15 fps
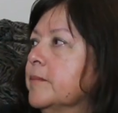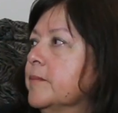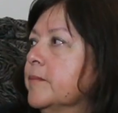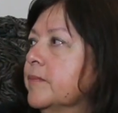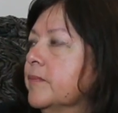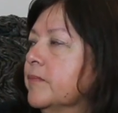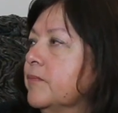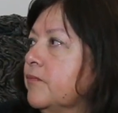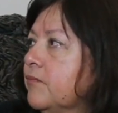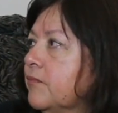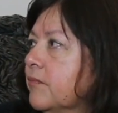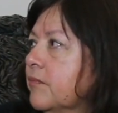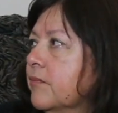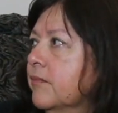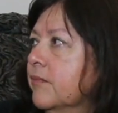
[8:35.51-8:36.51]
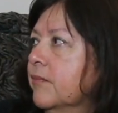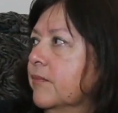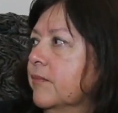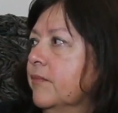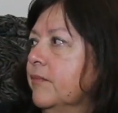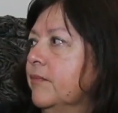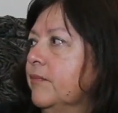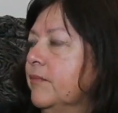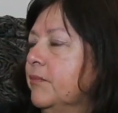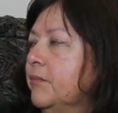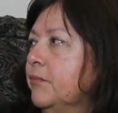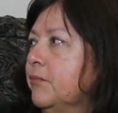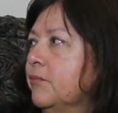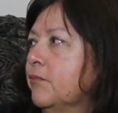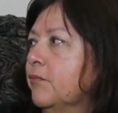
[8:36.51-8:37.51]

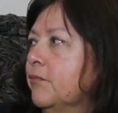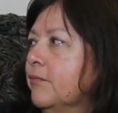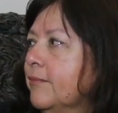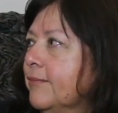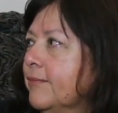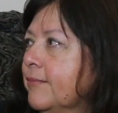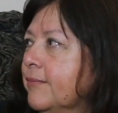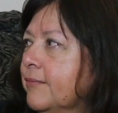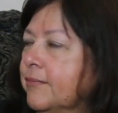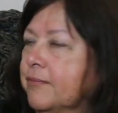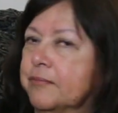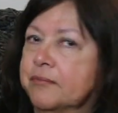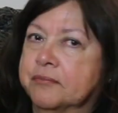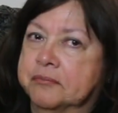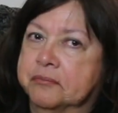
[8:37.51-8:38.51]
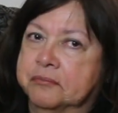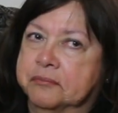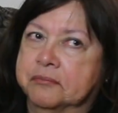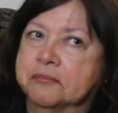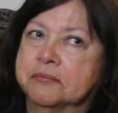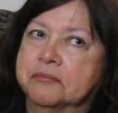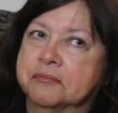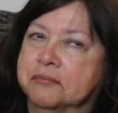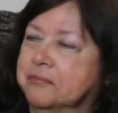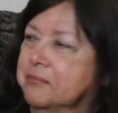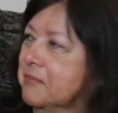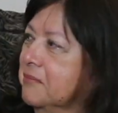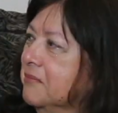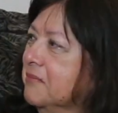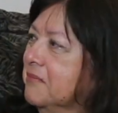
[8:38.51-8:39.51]

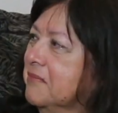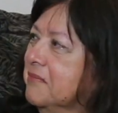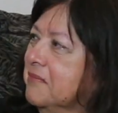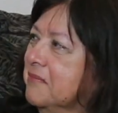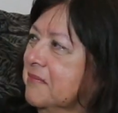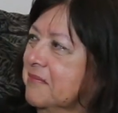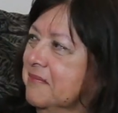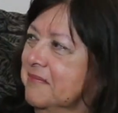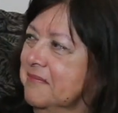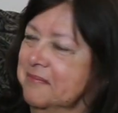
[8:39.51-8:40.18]
(silent)